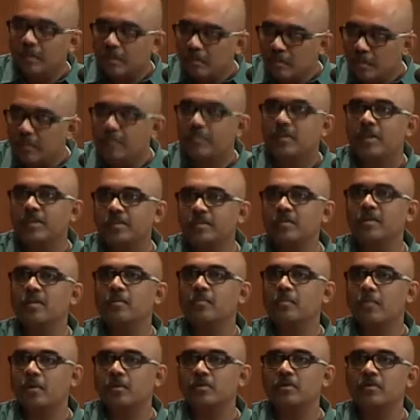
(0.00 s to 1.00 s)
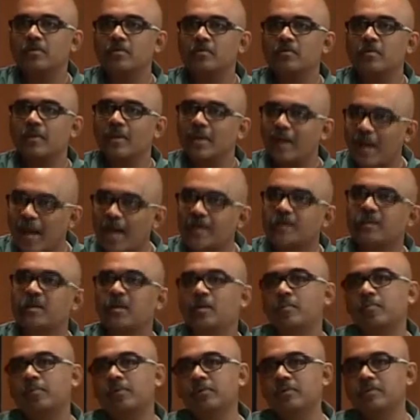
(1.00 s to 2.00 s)
embrace it in a positive way and act in
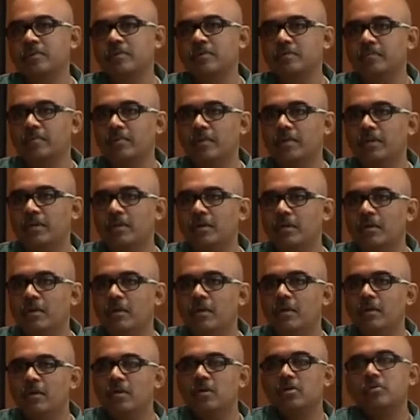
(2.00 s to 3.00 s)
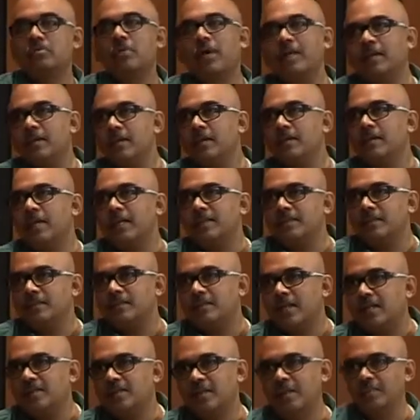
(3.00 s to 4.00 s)
a positive way? So I think that's
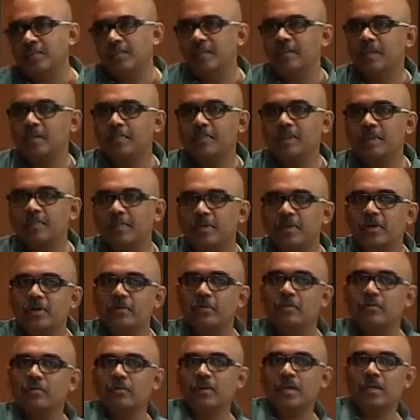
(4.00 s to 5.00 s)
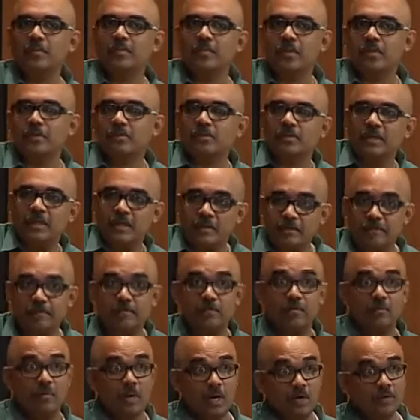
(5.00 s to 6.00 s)
something that people need to look at, because if
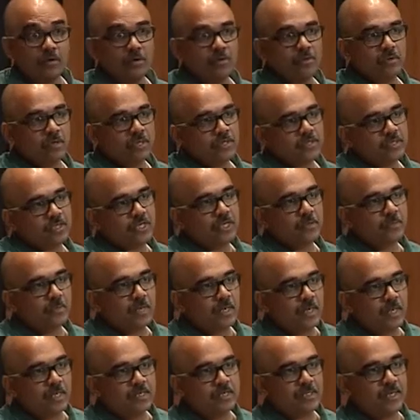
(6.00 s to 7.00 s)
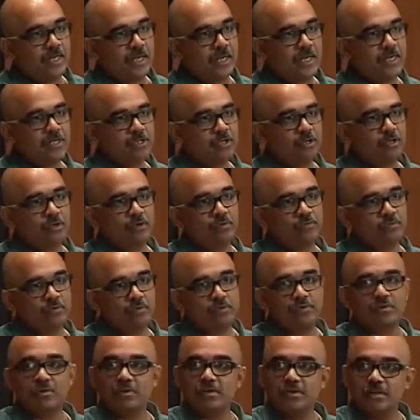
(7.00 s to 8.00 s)
you are to look at cinema as an agent of
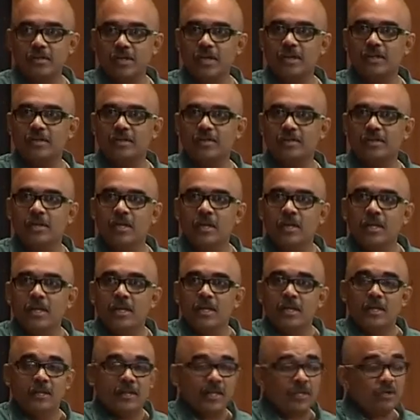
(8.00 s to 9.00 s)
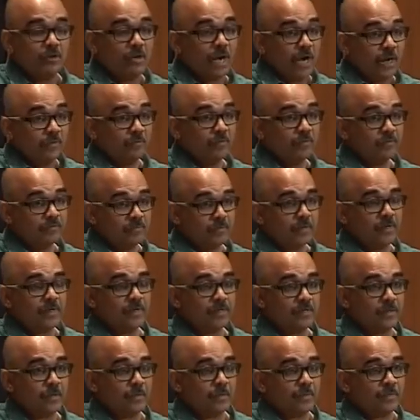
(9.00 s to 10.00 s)
social change, then you have to
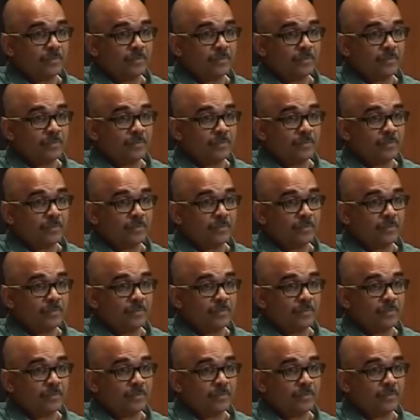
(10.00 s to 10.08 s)
first